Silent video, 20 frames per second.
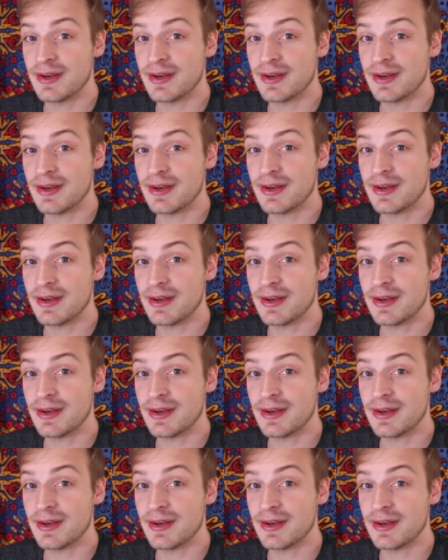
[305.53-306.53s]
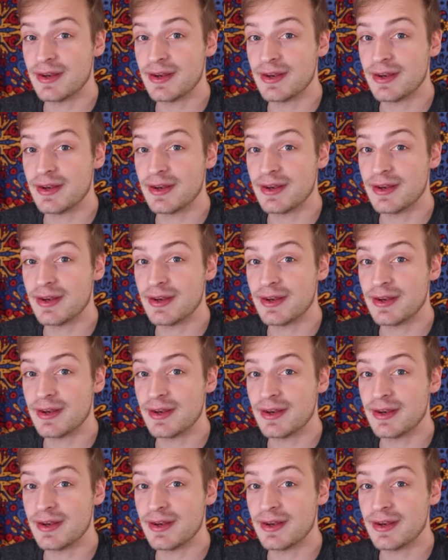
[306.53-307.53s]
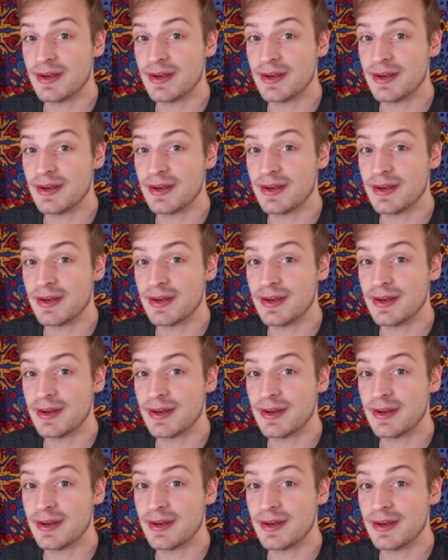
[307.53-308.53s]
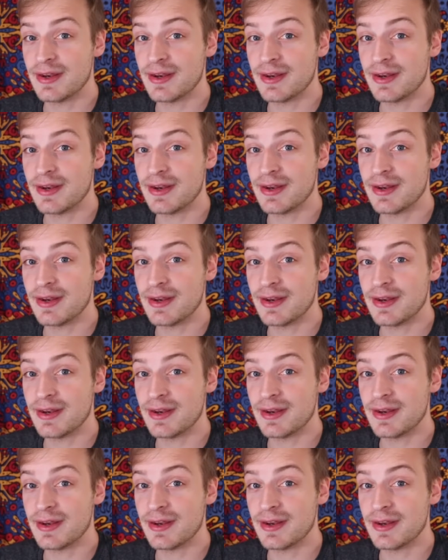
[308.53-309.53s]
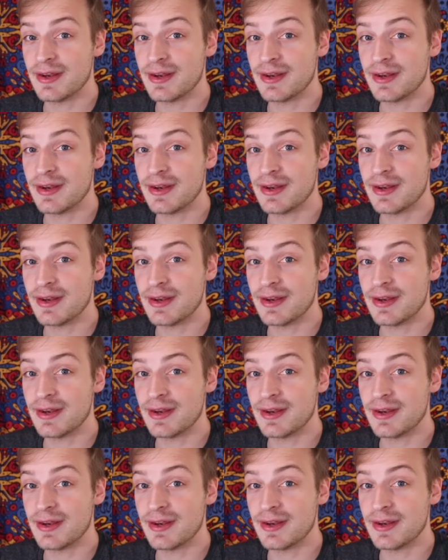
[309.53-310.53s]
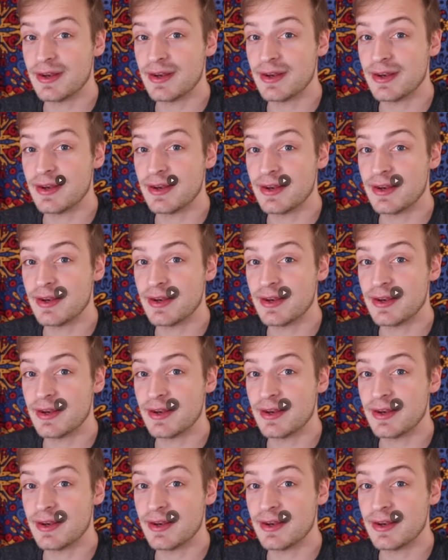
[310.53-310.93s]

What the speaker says: This person isn't speaking.